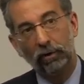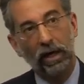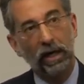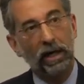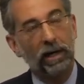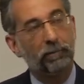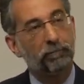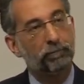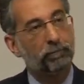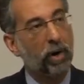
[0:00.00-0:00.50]

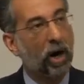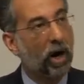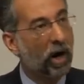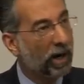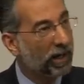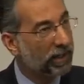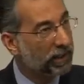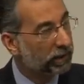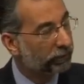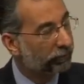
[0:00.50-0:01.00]
uh,
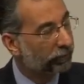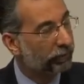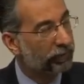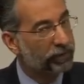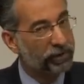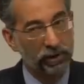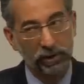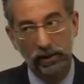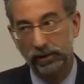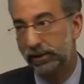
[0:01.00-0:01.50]
pining for
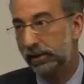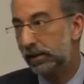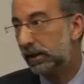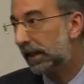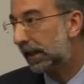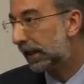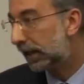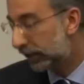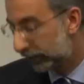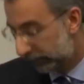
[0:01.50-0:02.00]
return to
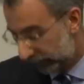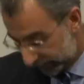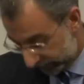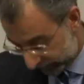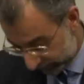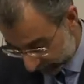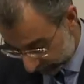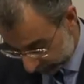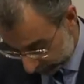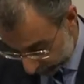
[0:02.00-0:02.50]

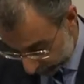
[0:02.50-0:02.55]
ignorance